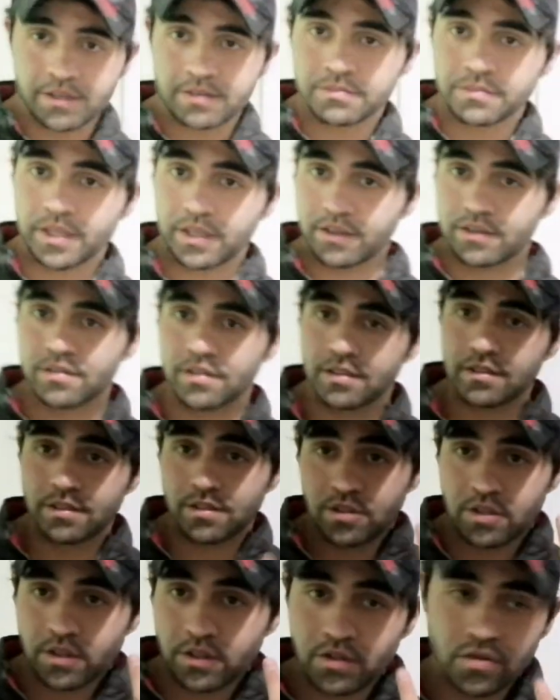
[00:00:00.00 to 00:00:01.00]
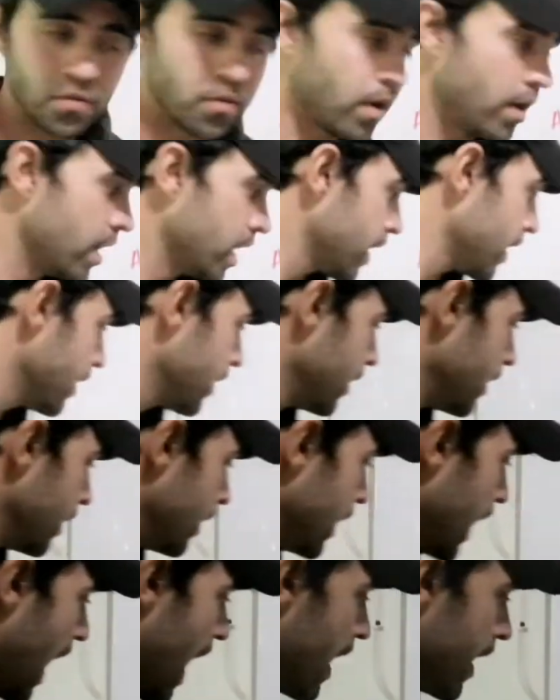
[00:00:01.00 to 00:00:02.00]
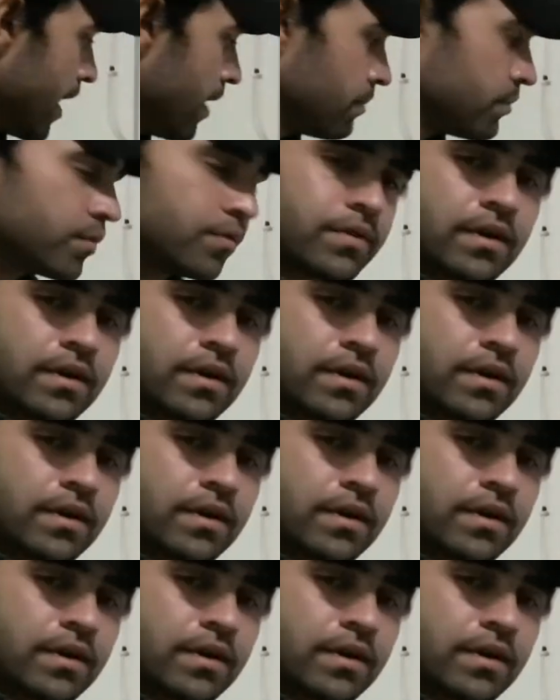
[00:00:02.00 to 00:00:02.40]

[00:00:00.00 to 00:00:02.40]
because it's just one. And I'm